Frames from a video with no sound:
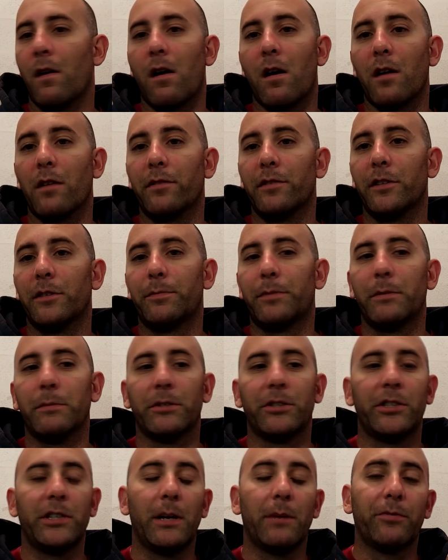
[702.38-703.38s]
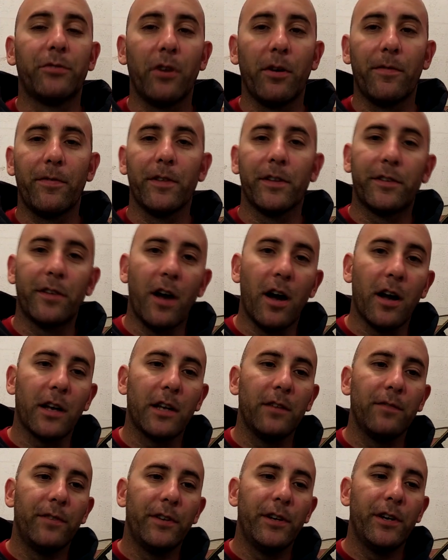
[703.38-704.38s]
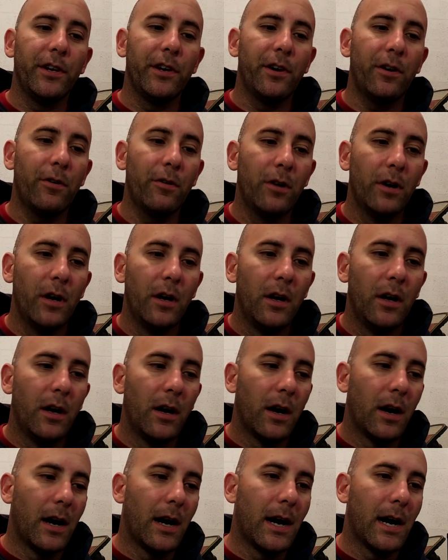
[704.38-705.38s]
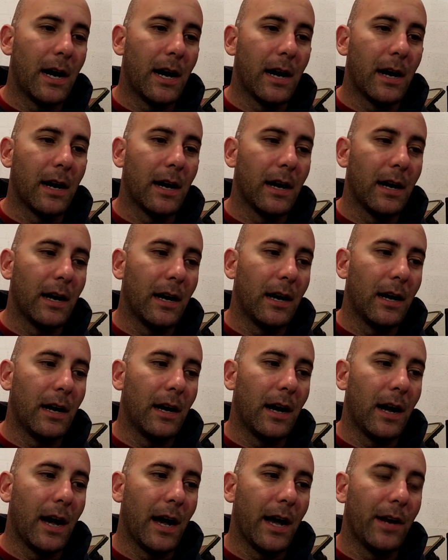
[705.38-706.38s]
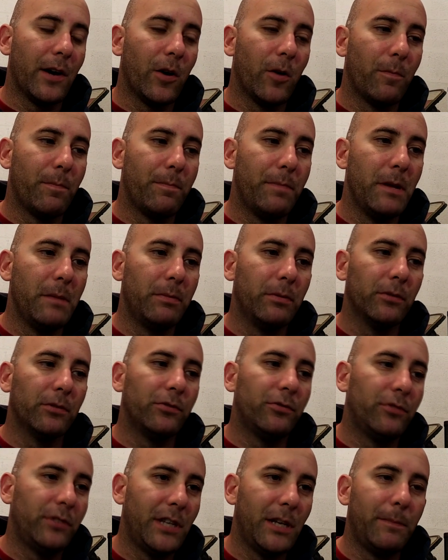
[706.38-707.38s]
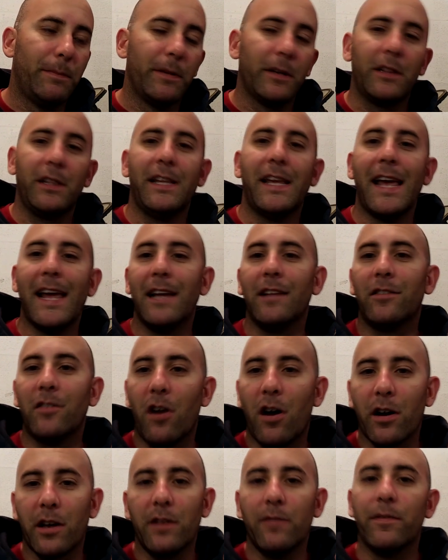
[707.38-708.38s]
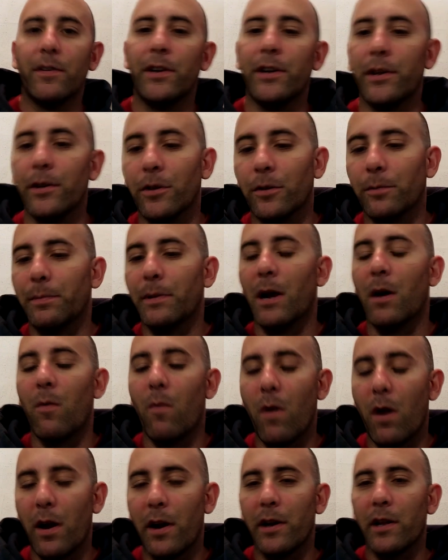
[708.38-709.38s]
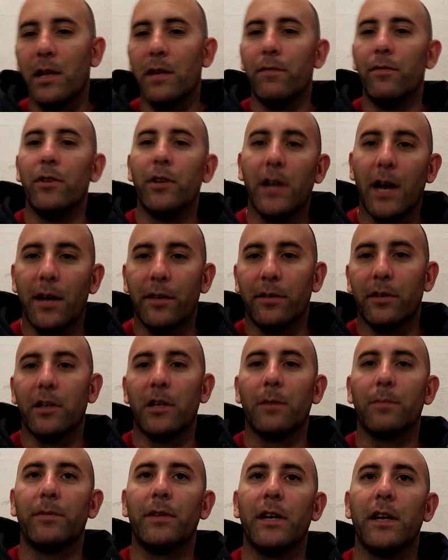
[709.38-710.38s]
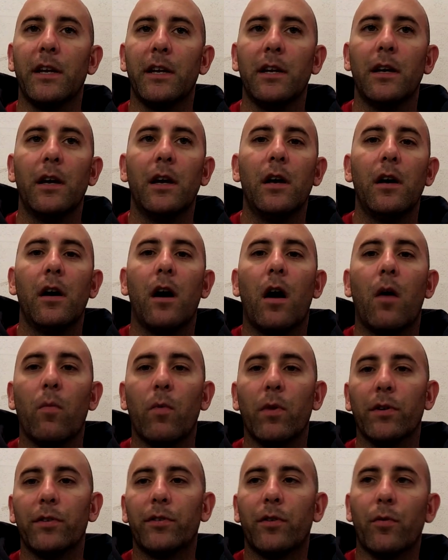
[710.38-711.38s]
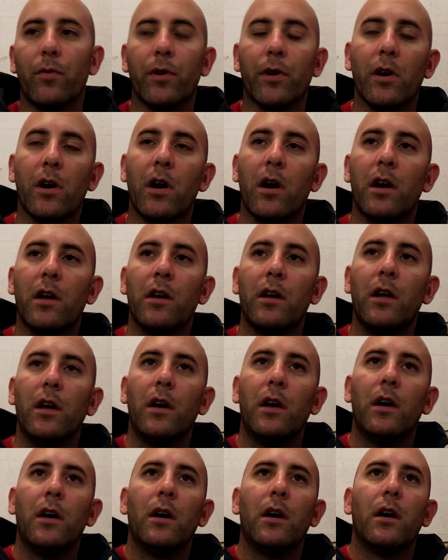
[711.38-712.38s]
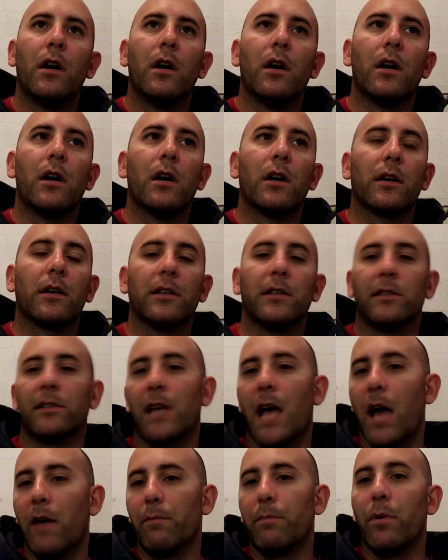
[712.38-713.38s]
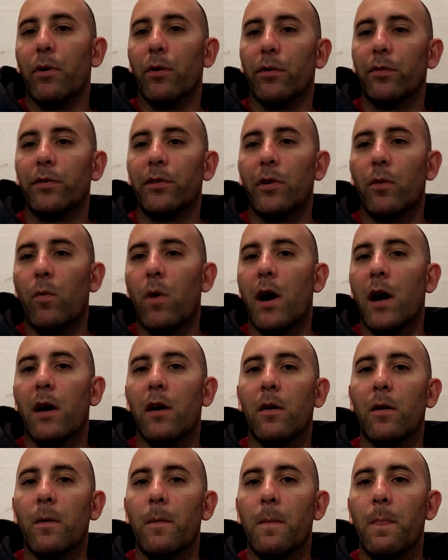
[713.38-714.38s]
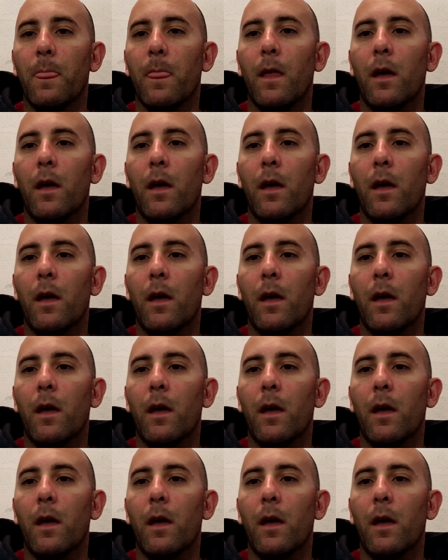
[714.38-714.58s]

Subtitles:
Honestly, that's pretty much it. I'm sorry for the talking video. I know people typically hate talking videos, but I wanted to give you guys an update on what's going on, because I haven't posted in a while.